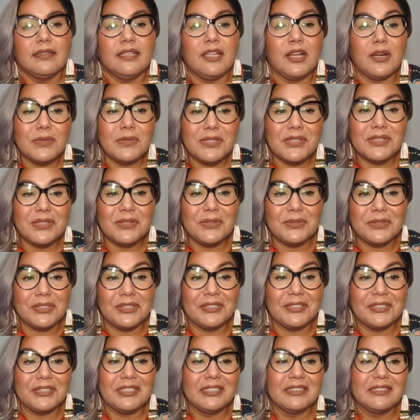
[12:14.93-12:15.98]
No
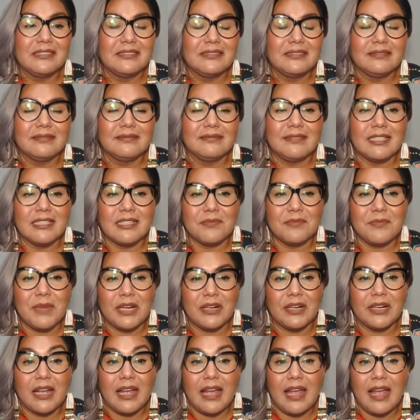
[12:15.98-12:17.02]
sooner does
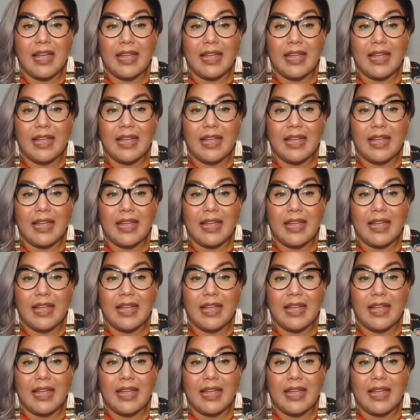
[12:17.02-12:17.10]
America